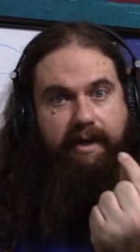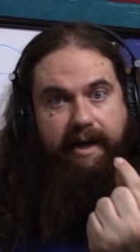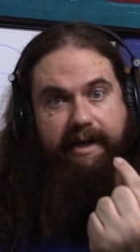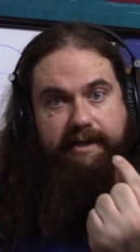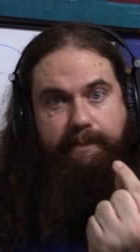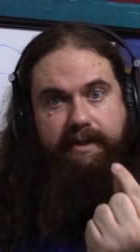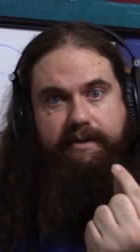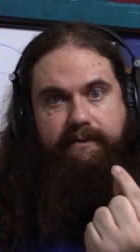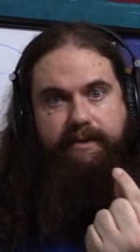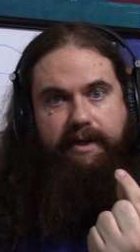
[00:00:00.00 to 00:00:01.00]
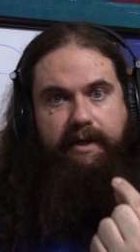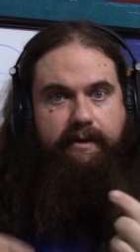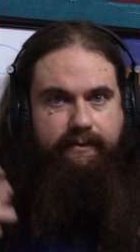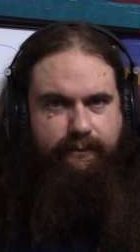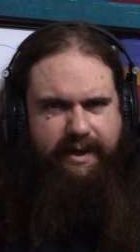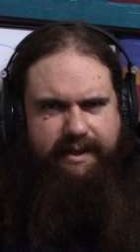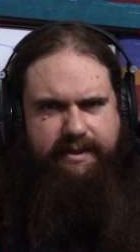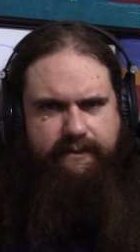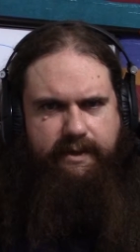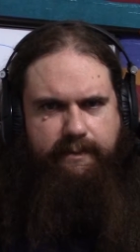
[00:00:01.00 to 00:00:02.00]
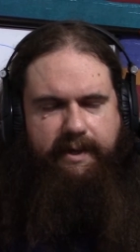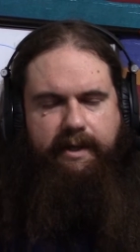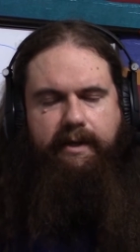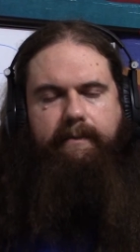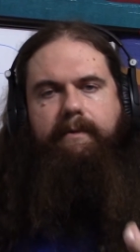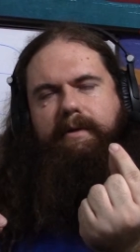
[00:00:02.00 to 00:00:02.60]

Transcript: an expensive thing, relatively speaking,